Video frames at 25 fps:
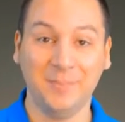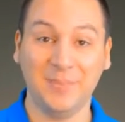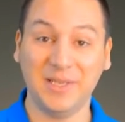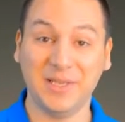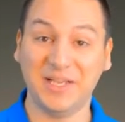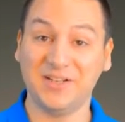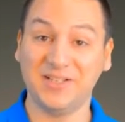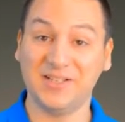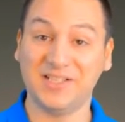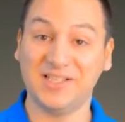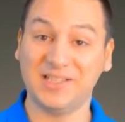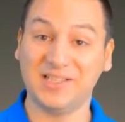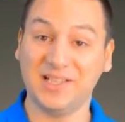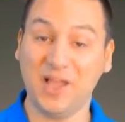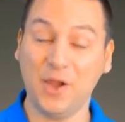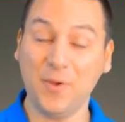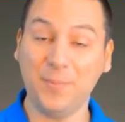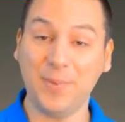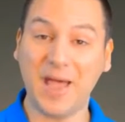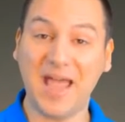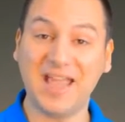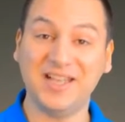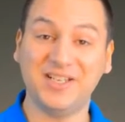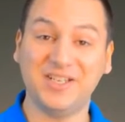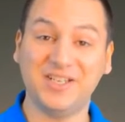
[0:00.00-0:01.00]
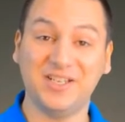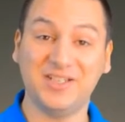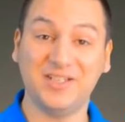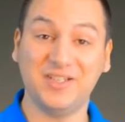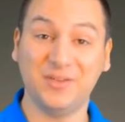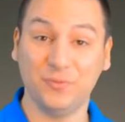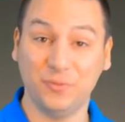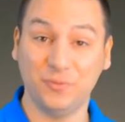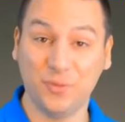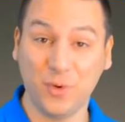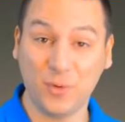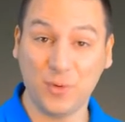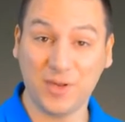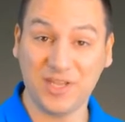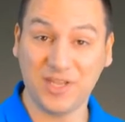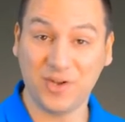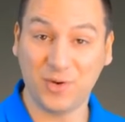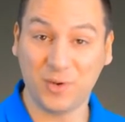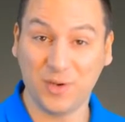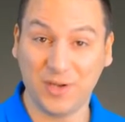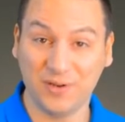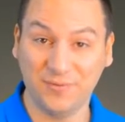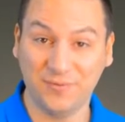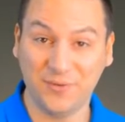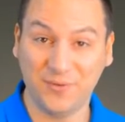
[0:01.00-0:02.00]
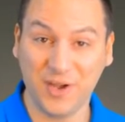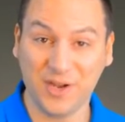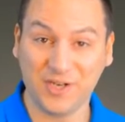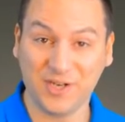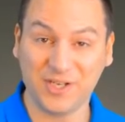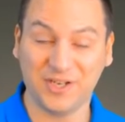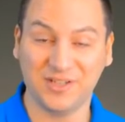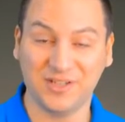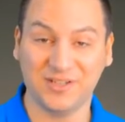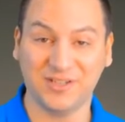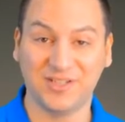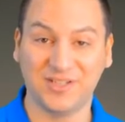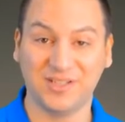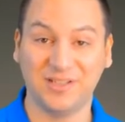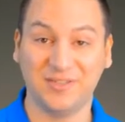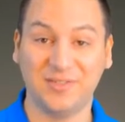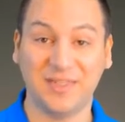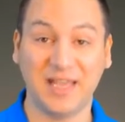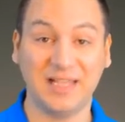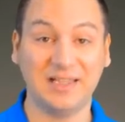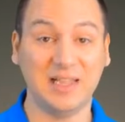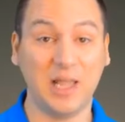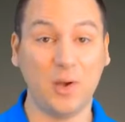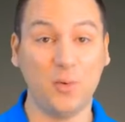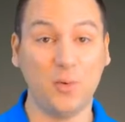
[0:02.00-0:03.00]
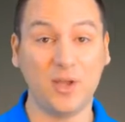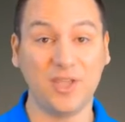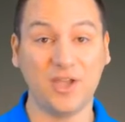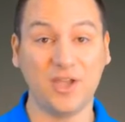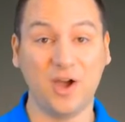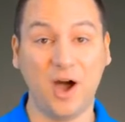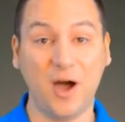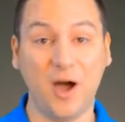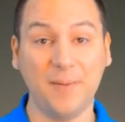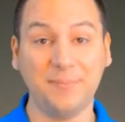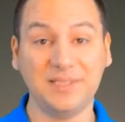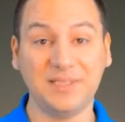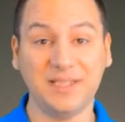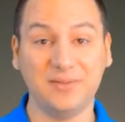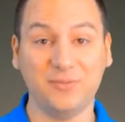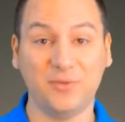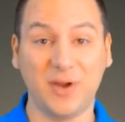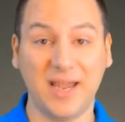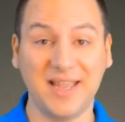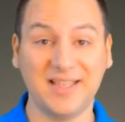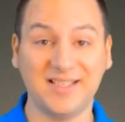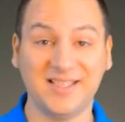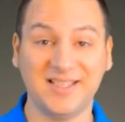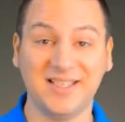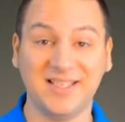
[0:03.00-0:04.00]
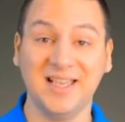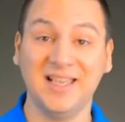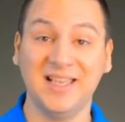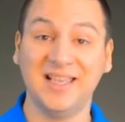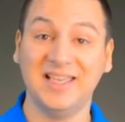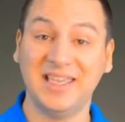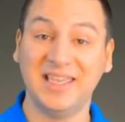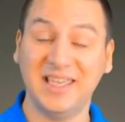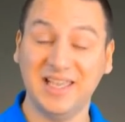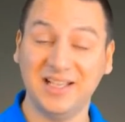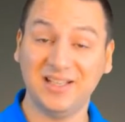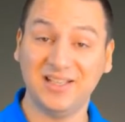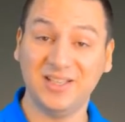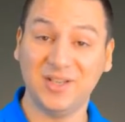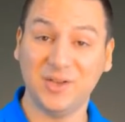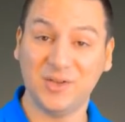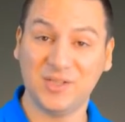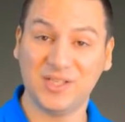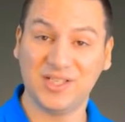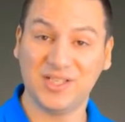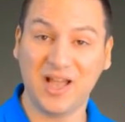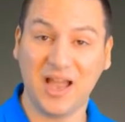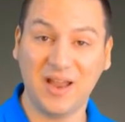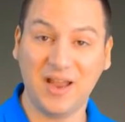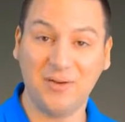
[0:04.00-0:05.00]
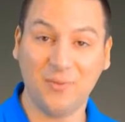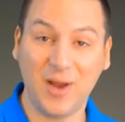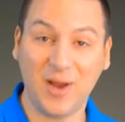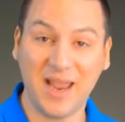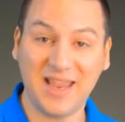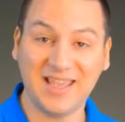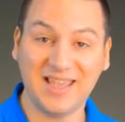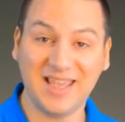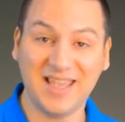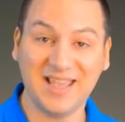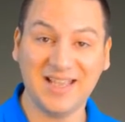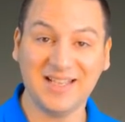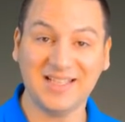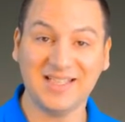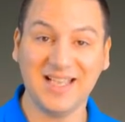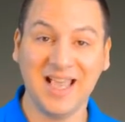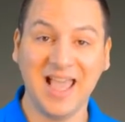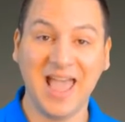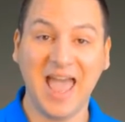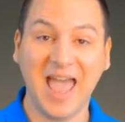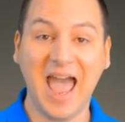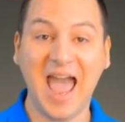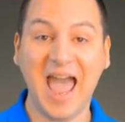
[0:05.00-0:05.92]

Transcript: Because slow pages ruin your conversions, they lower your opt-in rates, kill your site rankings,